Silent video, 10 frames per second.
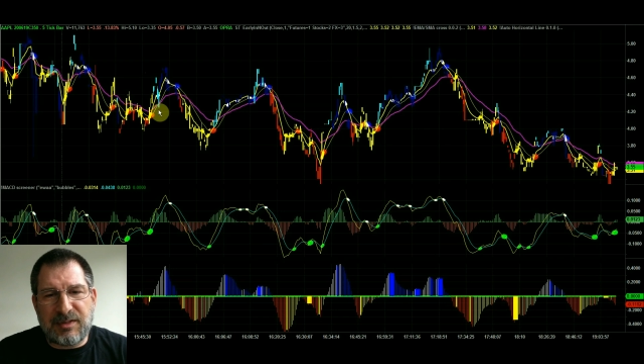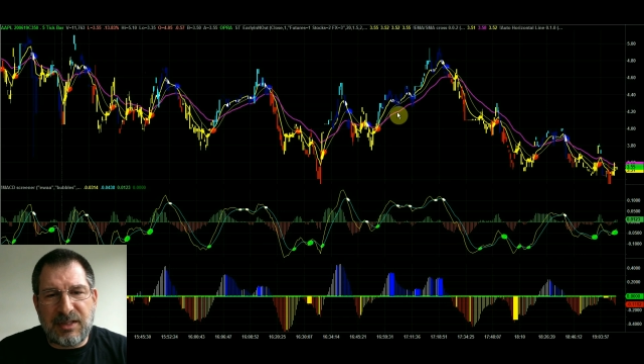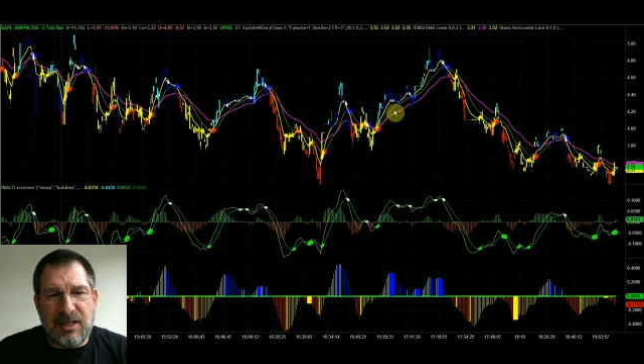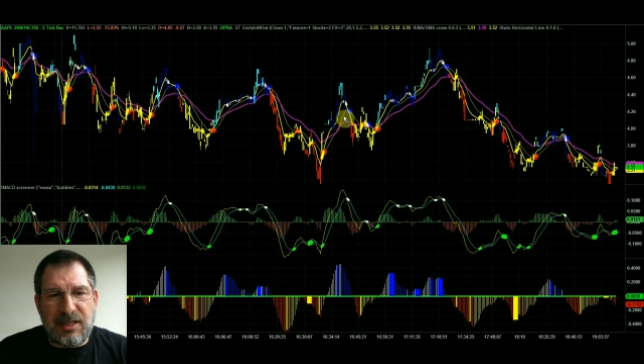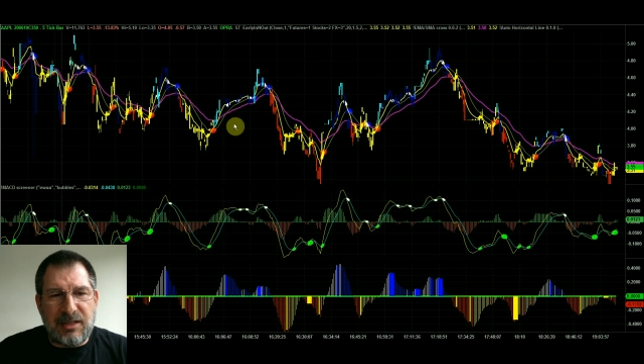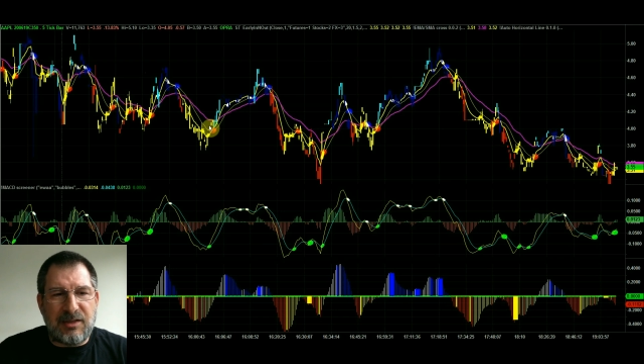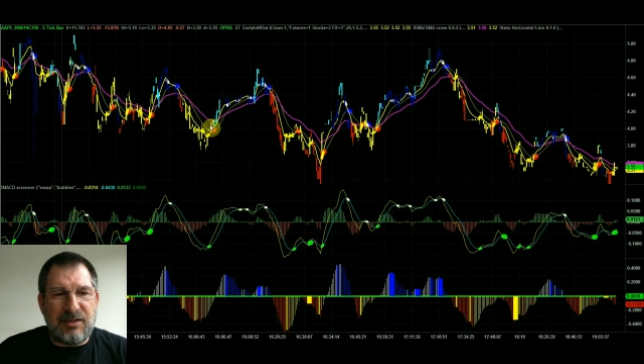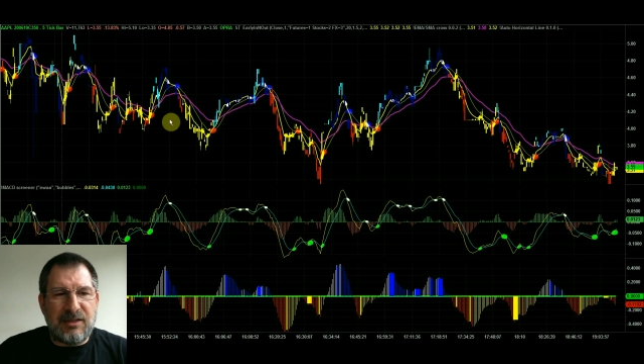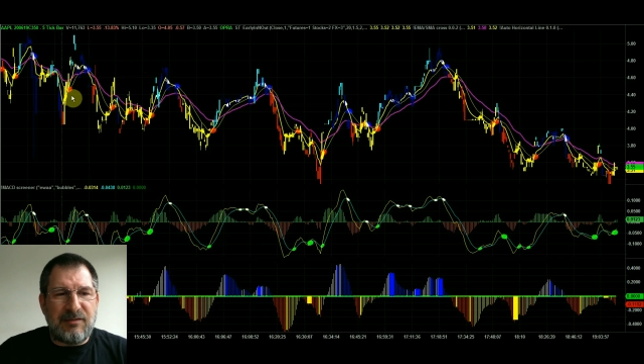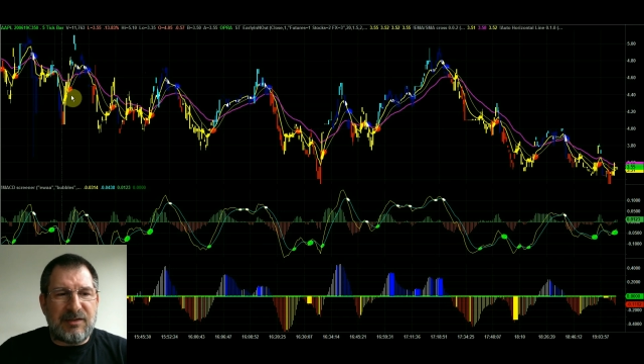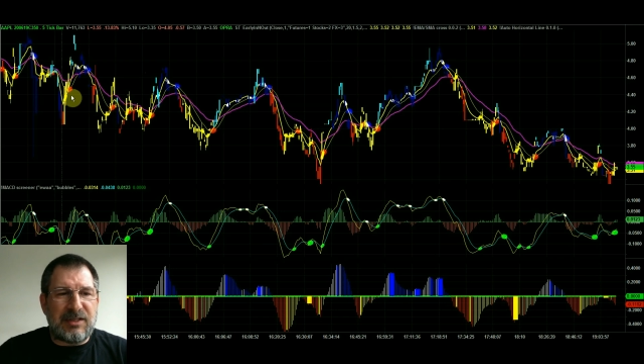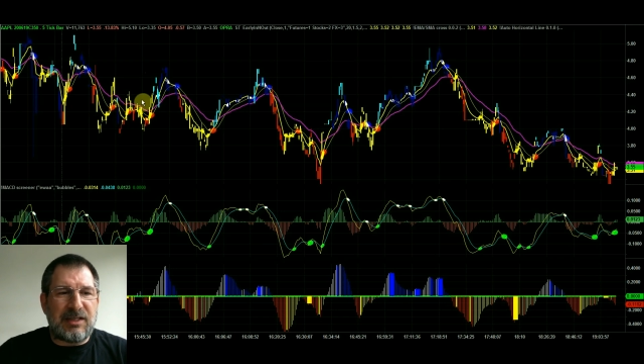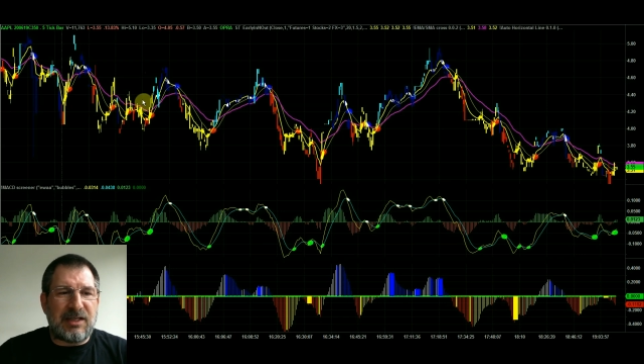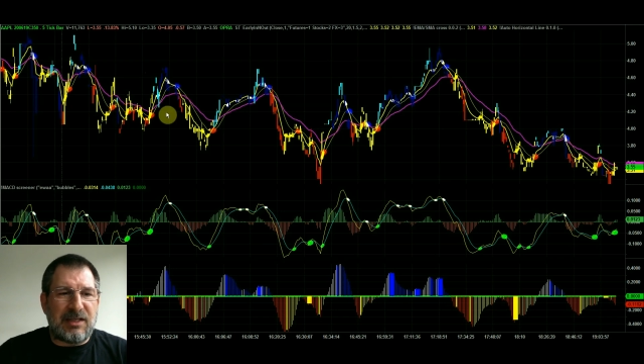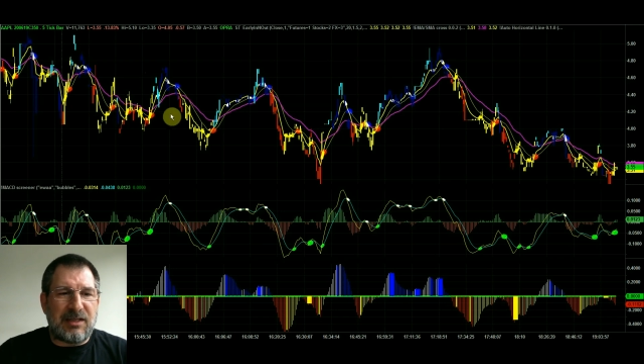is, you know, you can even see
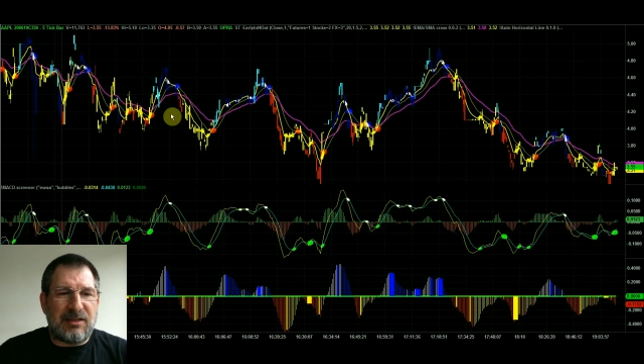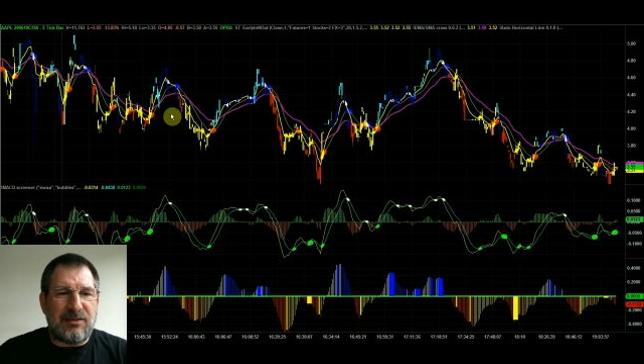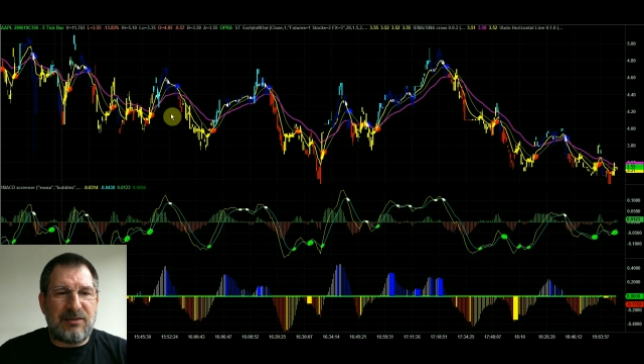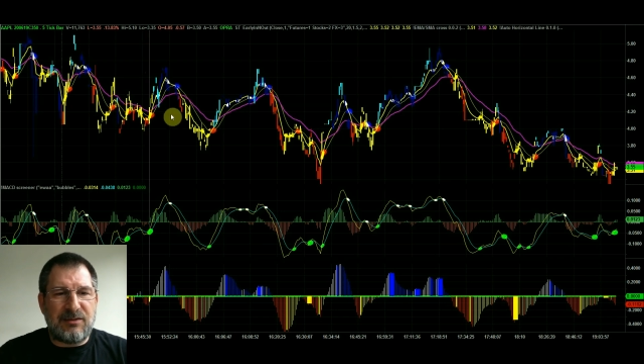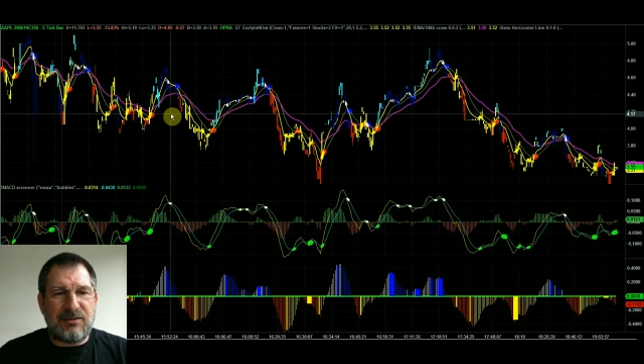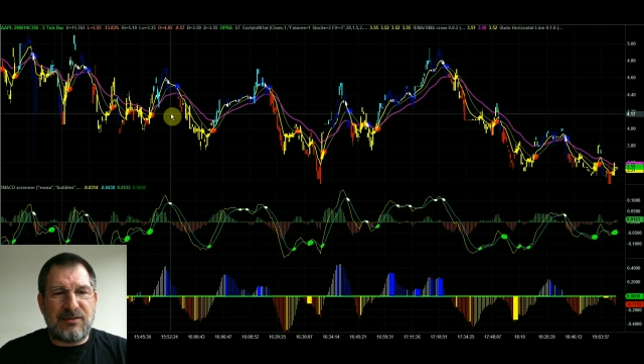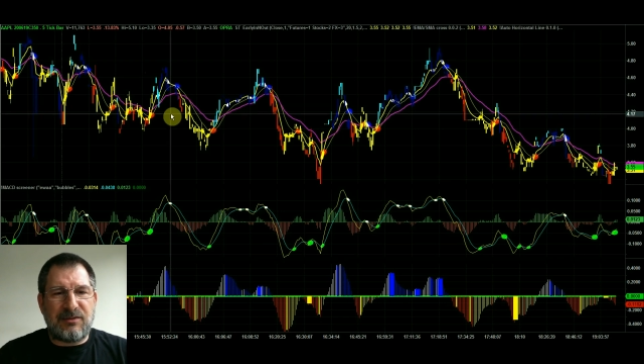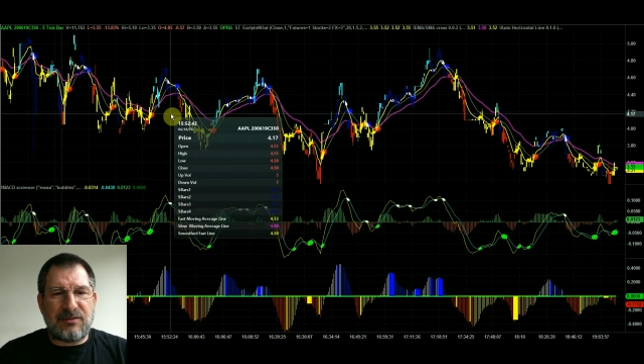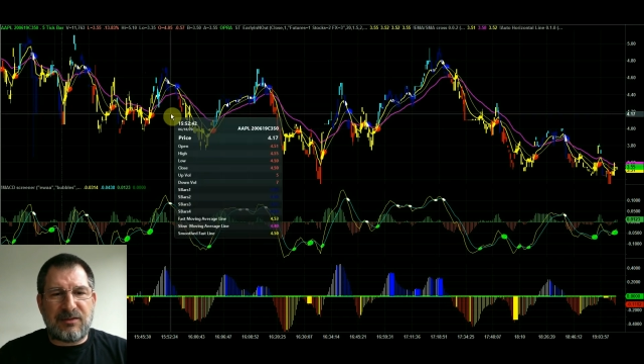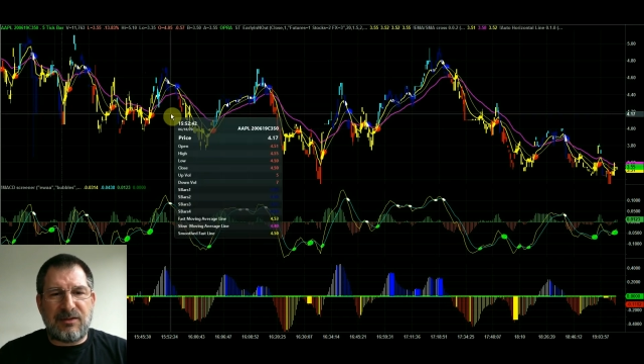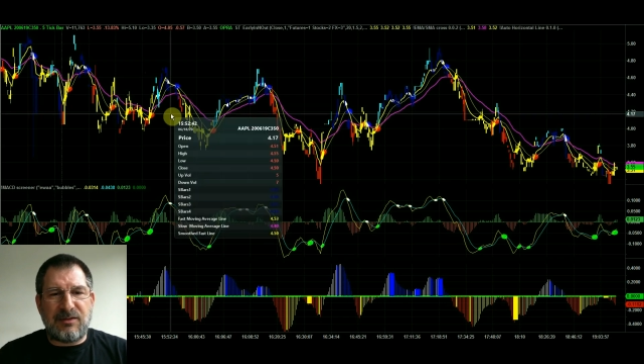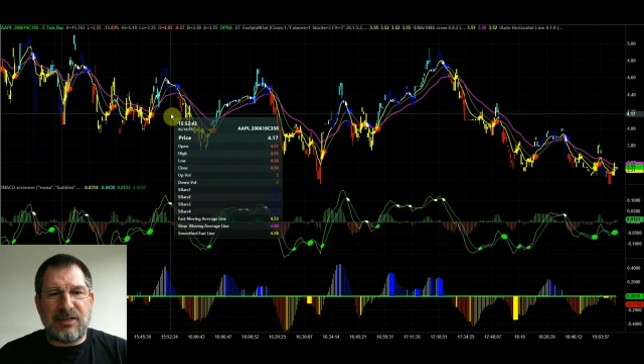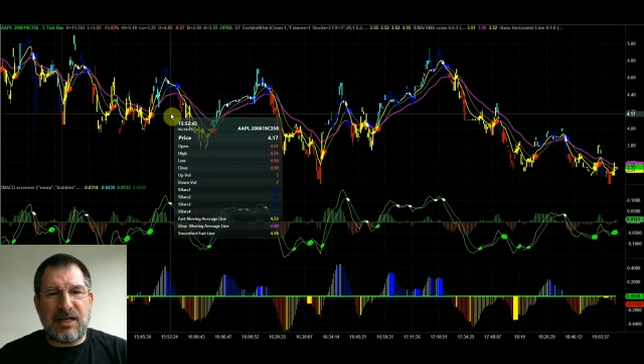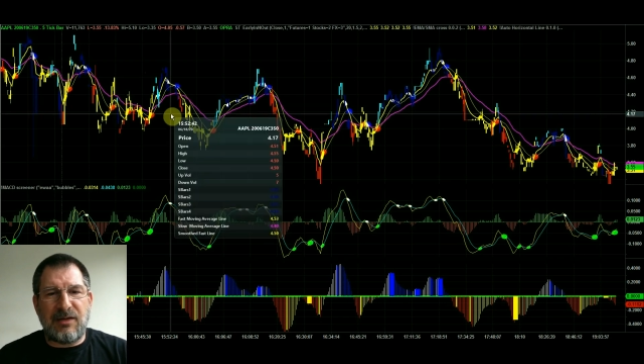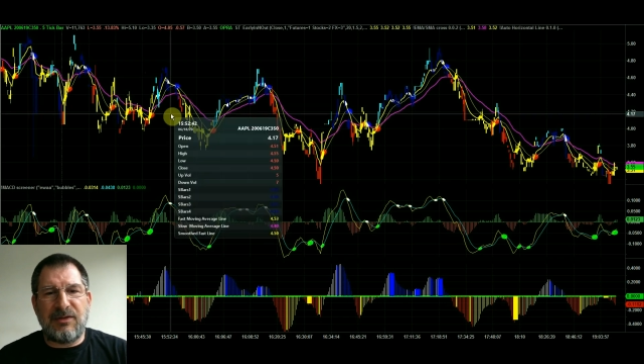that you could
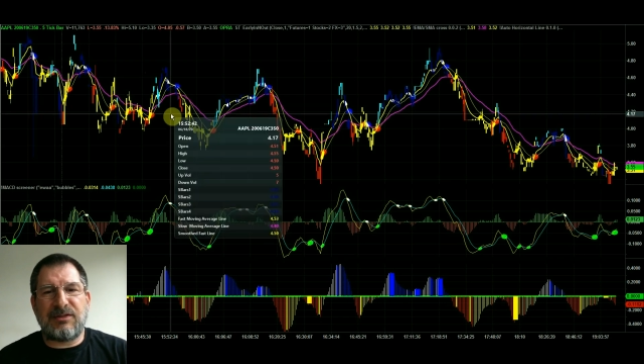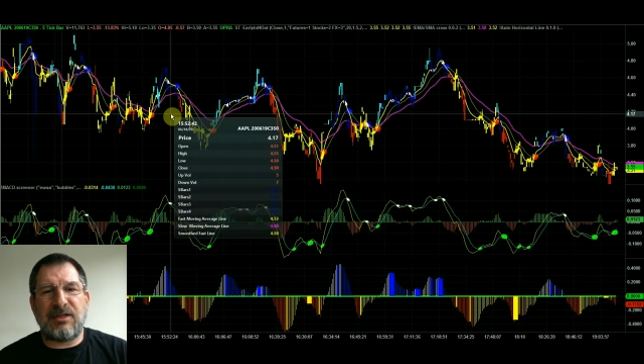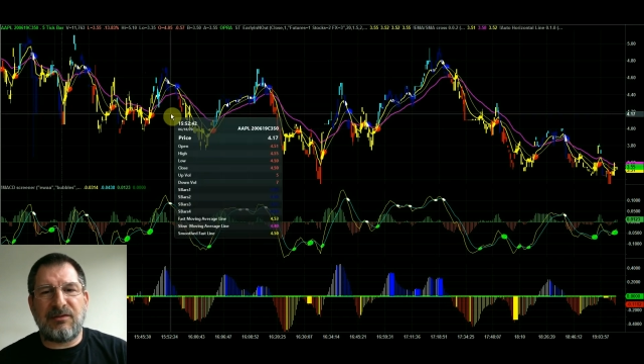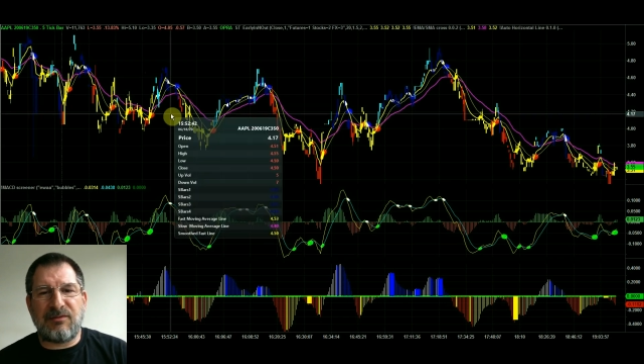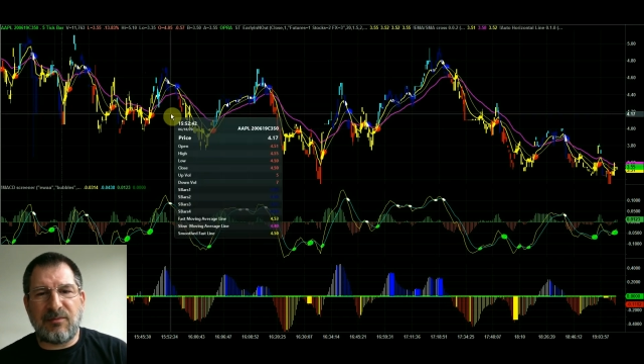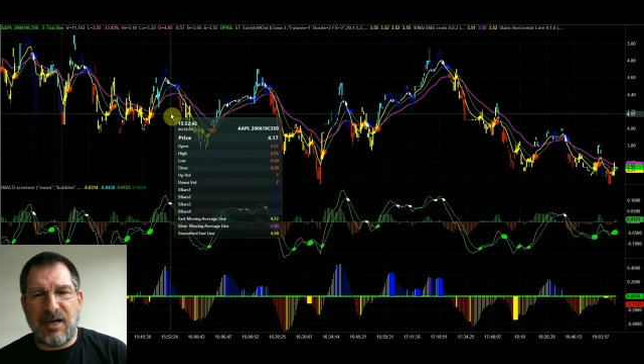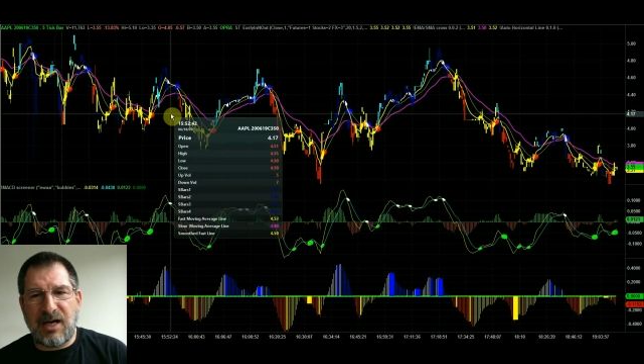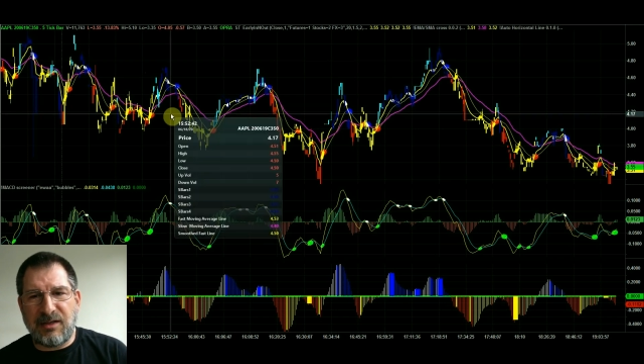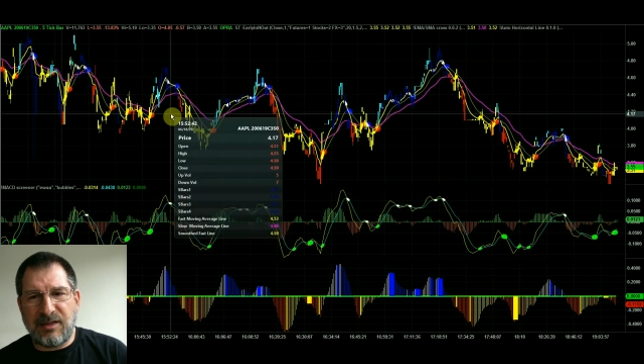have held this thing for a while,